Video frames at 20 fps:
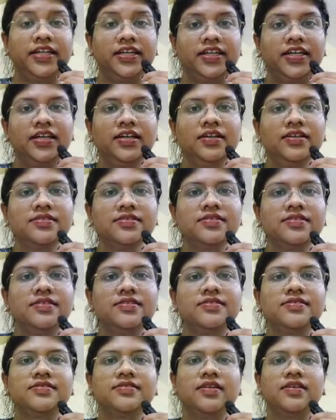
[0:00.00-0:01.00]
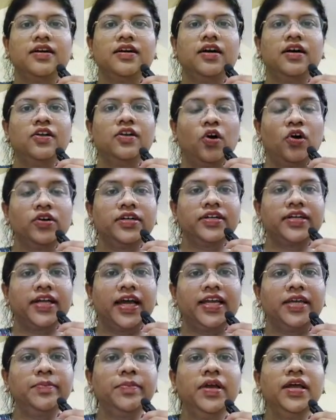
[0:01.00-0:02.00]
reading since a long
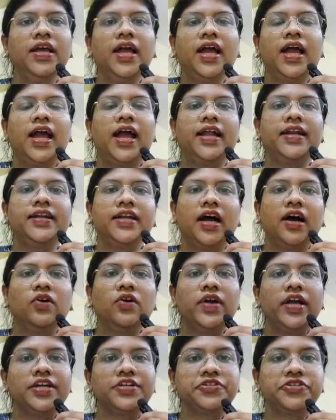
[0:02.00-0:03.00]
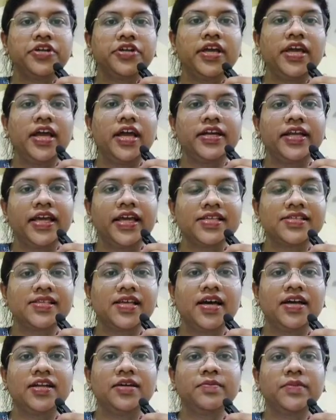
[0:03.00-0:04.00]
time, and now ESHRE and
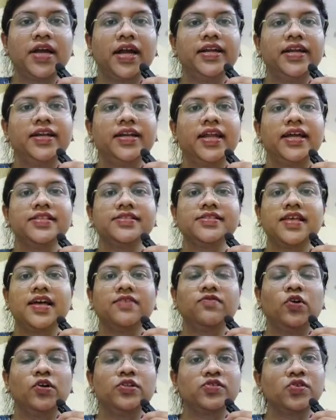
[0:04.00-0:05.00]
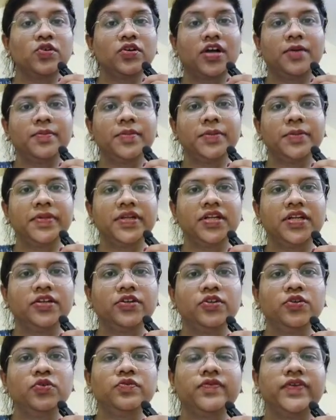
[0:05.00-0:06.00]
ASRM guidelines have also come up in
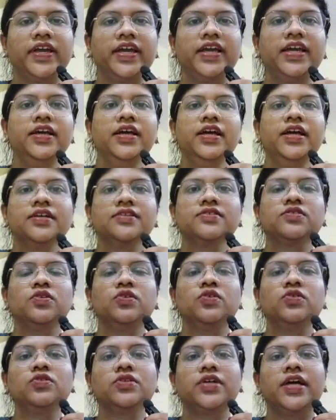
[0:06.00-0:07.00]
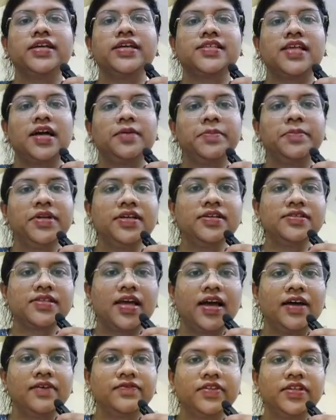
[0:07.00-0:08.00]
a new way. So
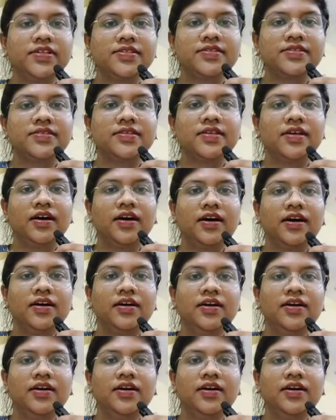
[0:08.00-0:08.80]
examiners have this